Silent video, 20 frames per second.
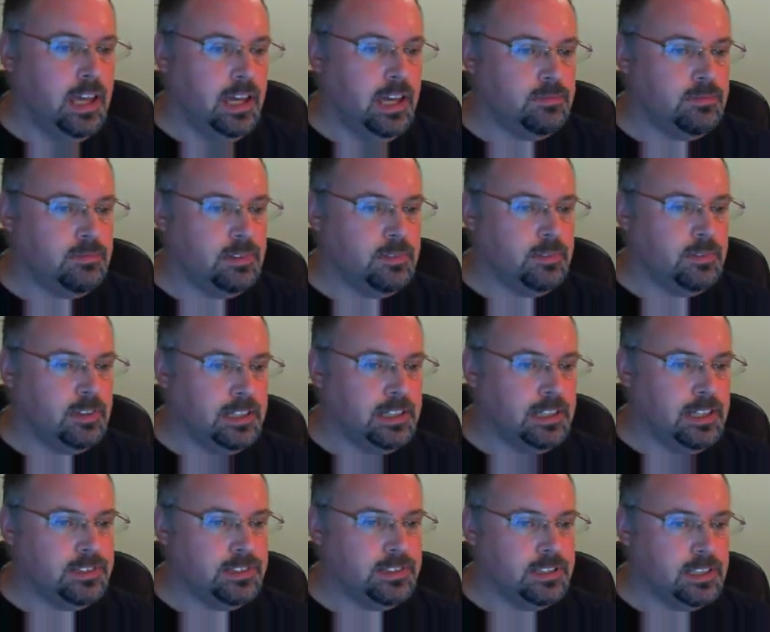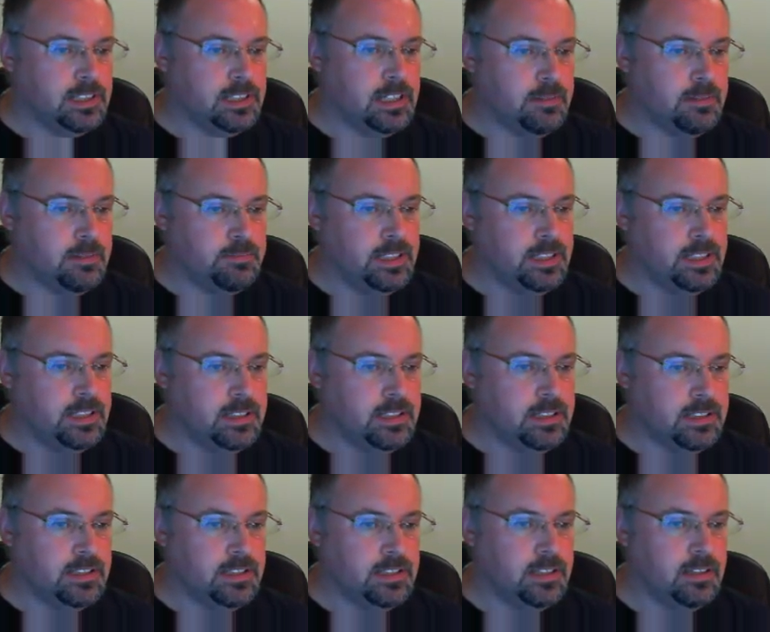and one more and I'll just copy
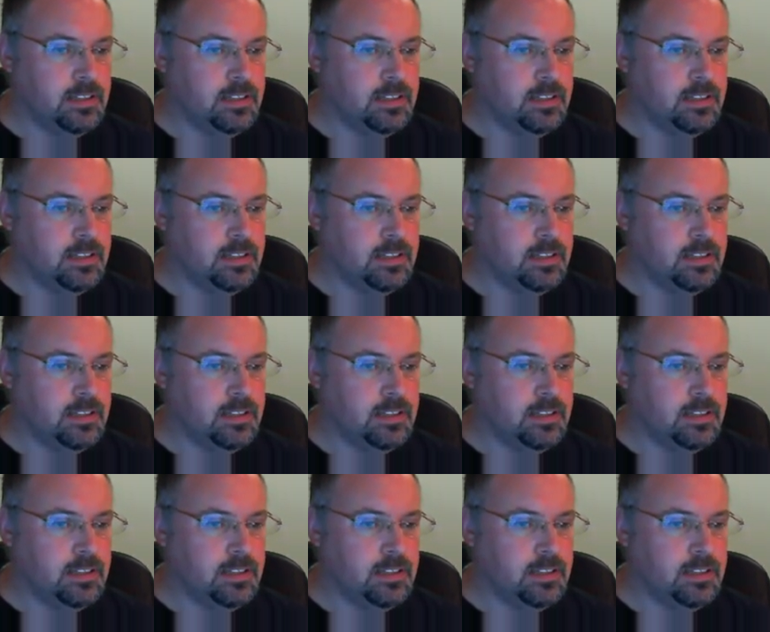it.